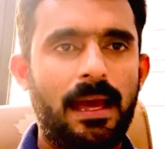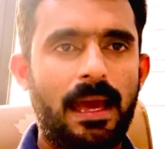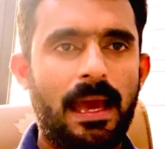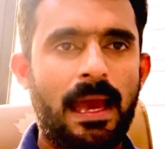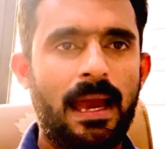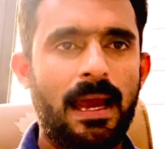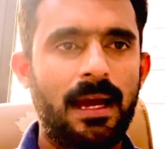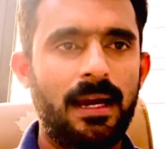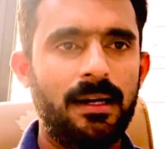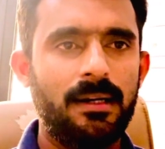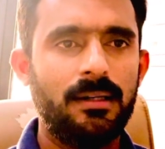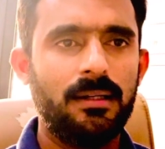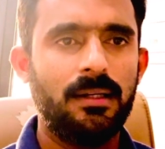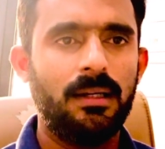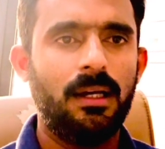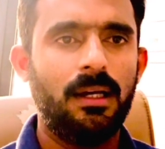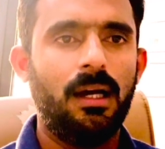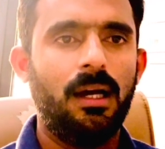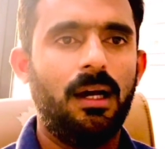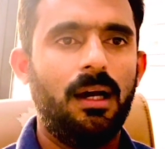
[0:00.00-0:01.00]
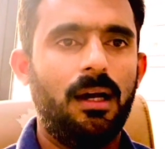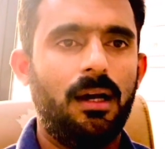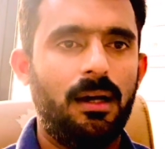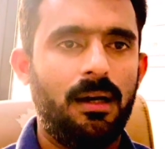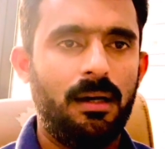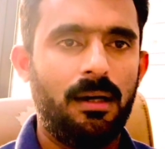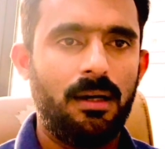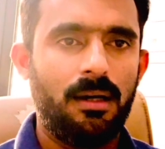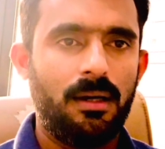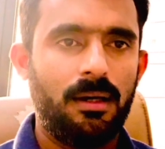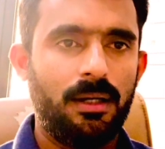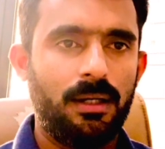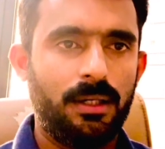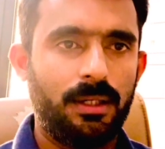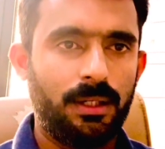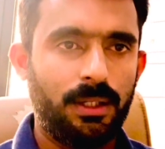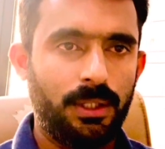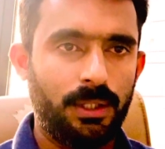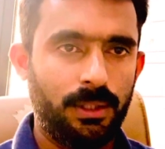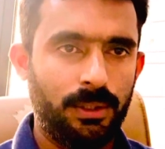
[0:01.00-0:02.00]
And
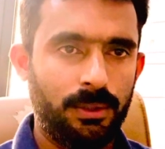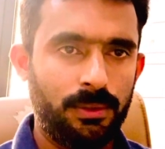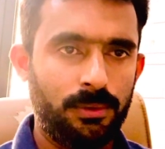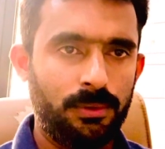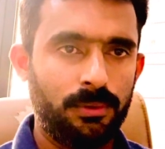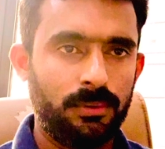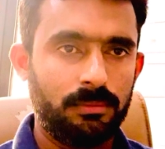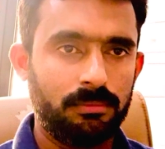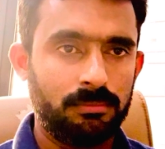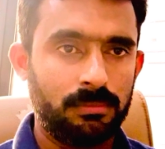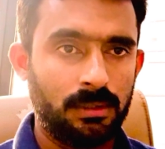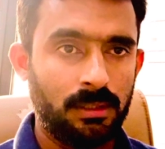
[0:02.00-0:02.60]
you